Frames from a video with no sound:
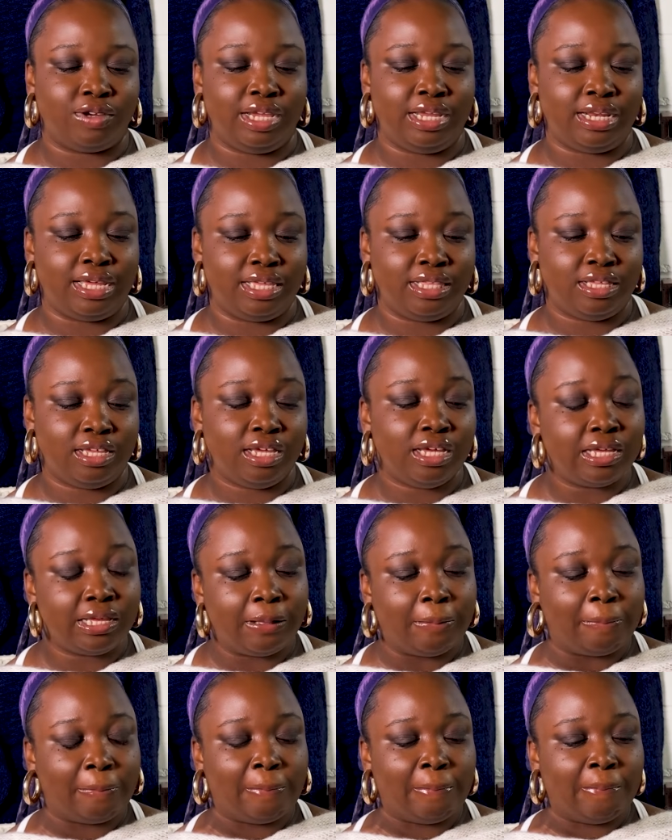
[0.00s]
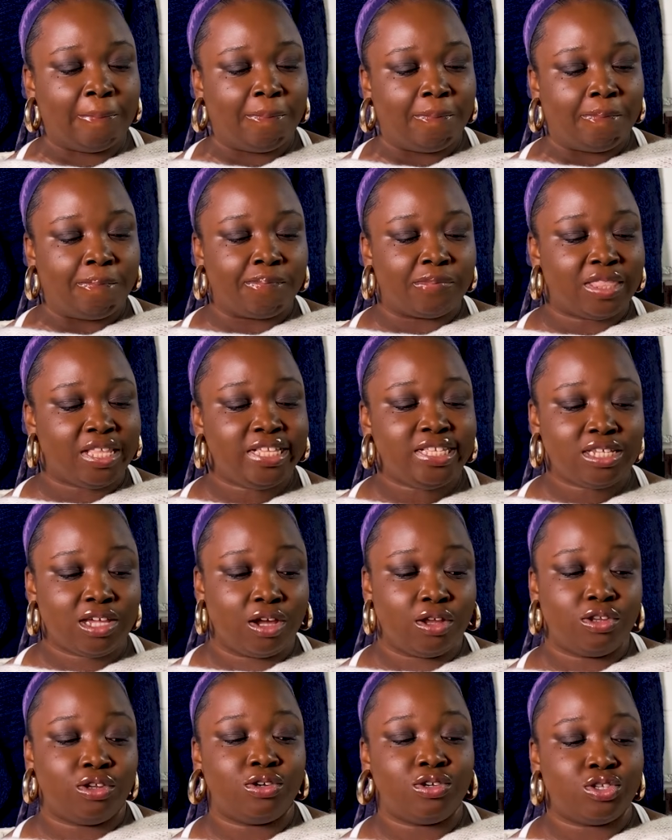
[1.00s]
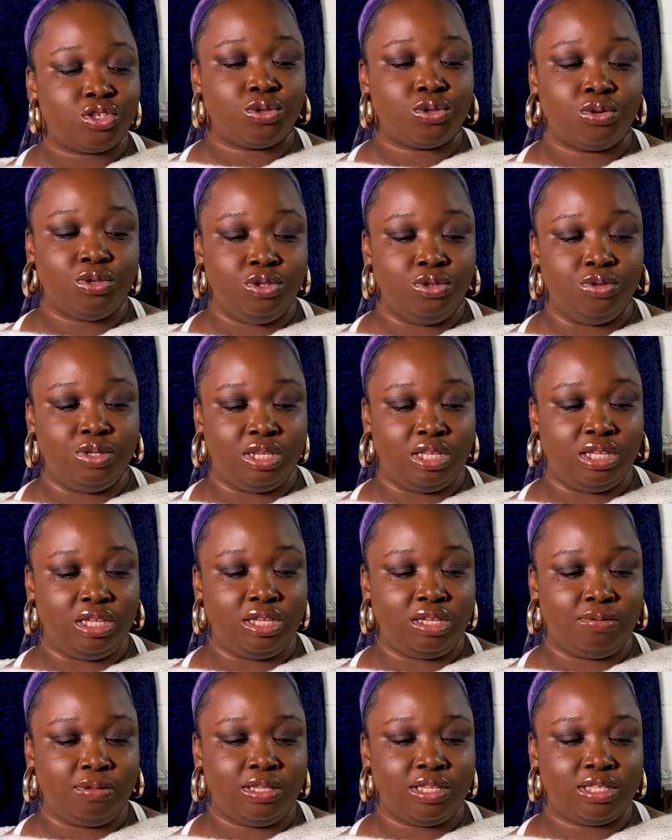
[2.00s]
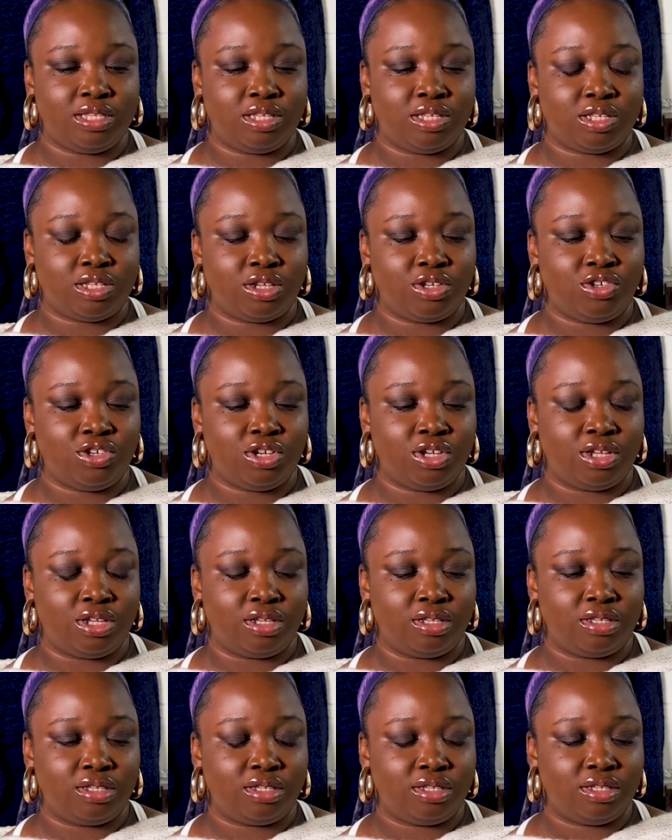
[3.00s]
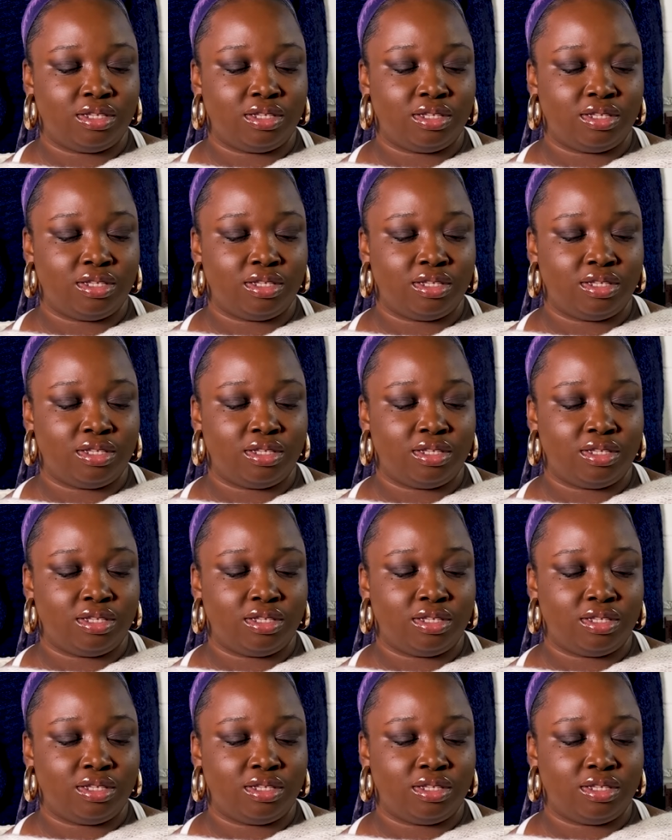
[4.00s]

And I think this color so unique because it's such a,